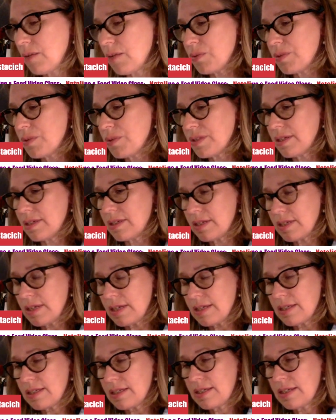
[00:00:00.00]

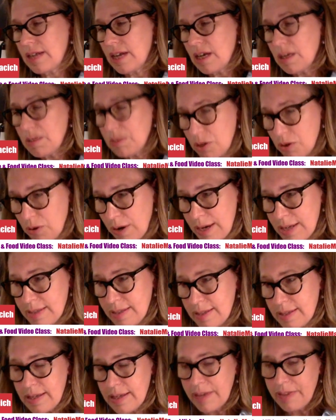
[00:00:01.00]
a terrible
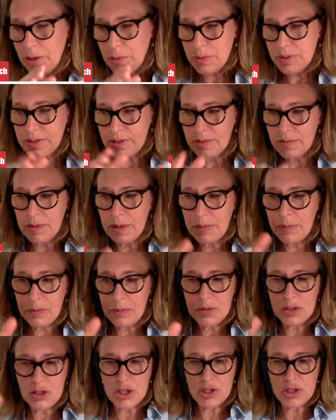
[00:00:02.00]
crisis, and there was this, remember,
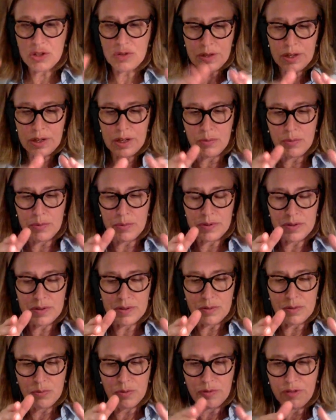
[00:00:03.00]
it
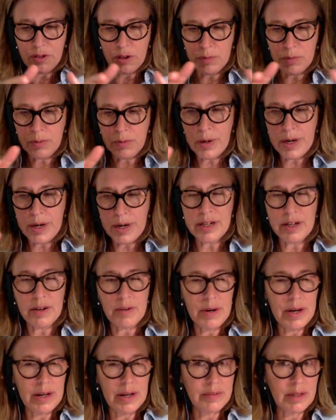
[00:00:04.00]
was reverberating
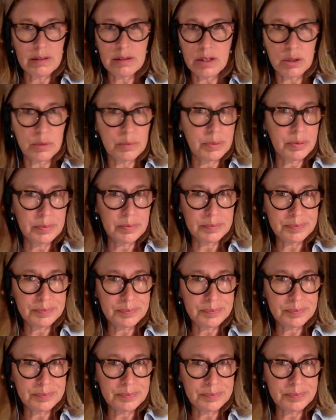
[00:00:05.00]
around the globe.